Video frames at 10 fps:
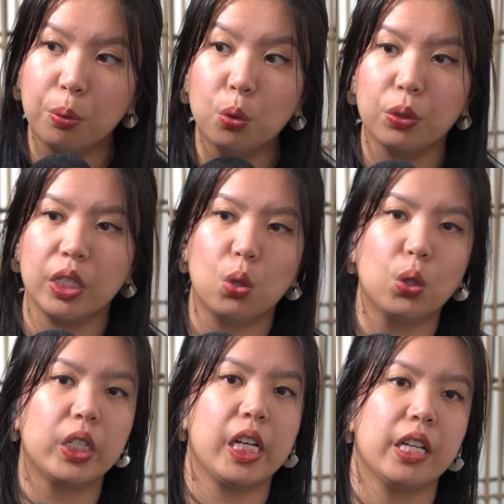pull the
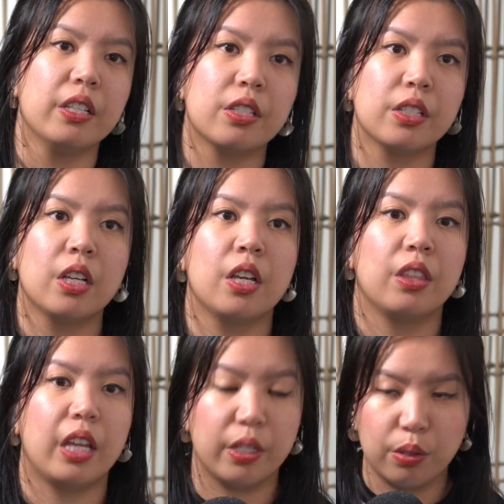audience.
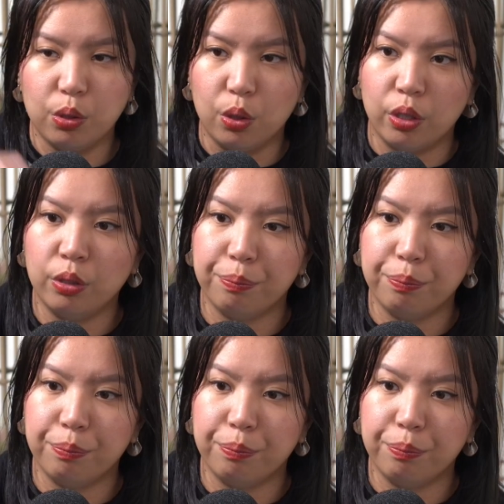That is, you know,